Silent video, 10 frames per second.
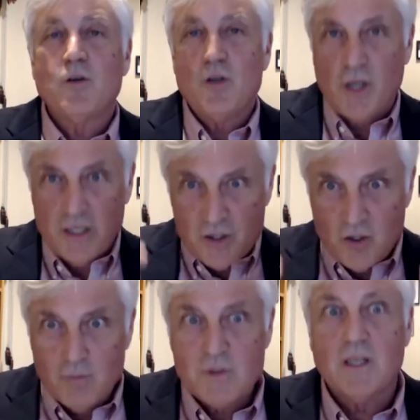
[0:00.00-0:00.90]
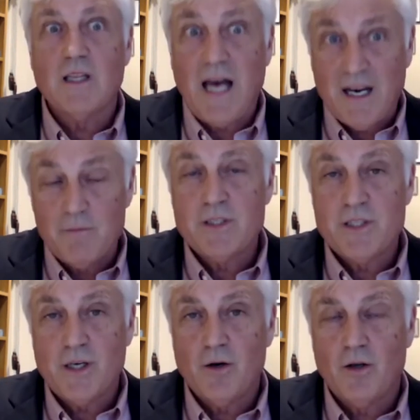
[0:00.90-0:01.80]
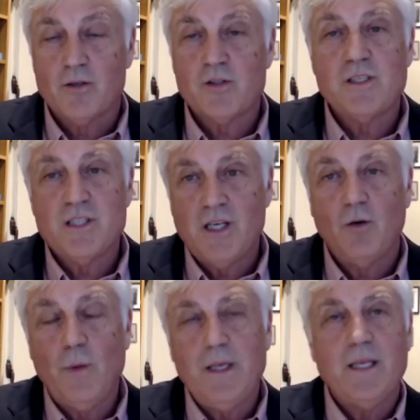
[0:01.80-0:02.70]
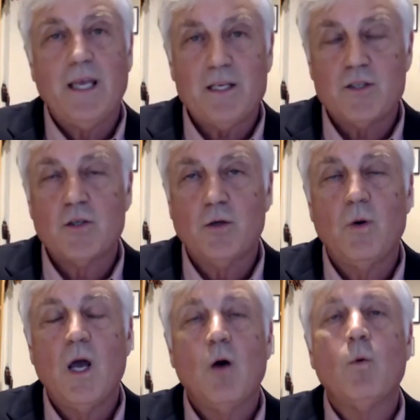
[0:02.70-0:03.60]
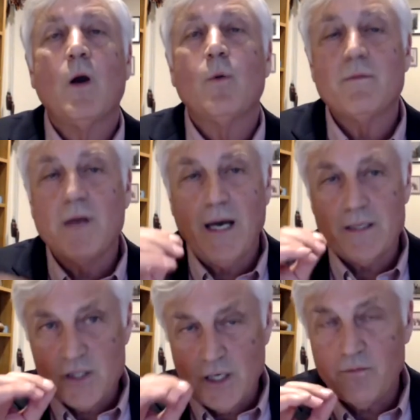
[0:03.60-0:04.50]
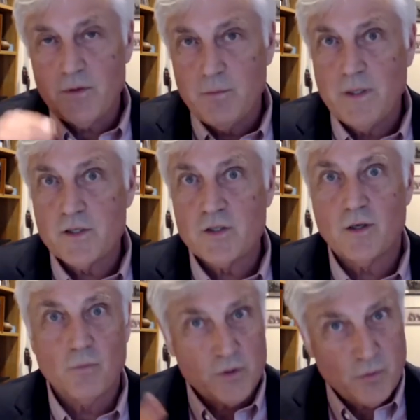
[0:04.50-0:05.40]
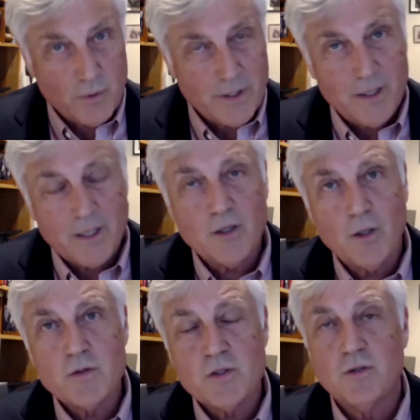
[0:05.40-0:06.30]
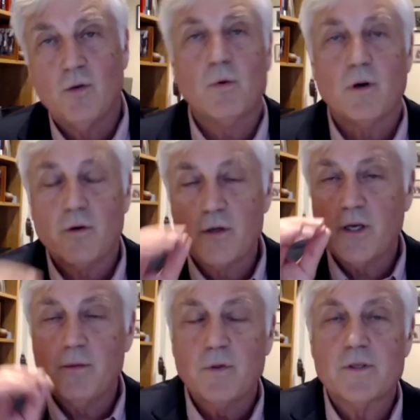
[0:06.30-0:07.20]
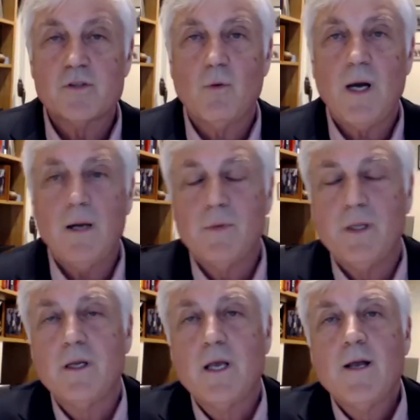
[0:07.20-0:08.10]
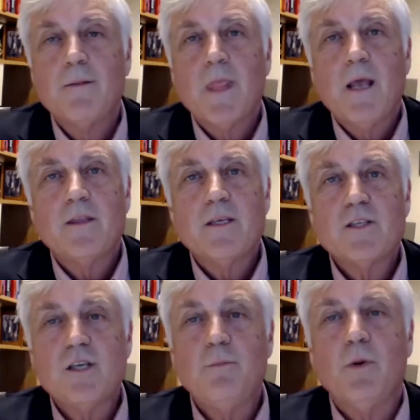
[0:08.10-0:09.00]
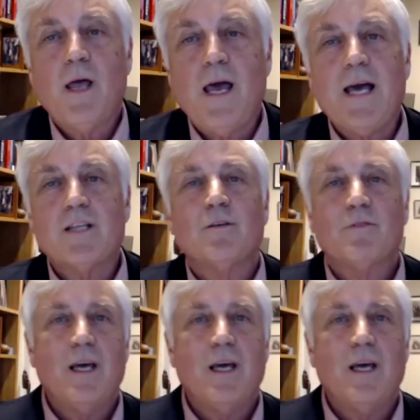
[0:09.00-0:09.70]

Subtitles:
consumes a lot of materials until we get to where we've got self-administered, which we're getting close to, where you can put a swab in. The simple act of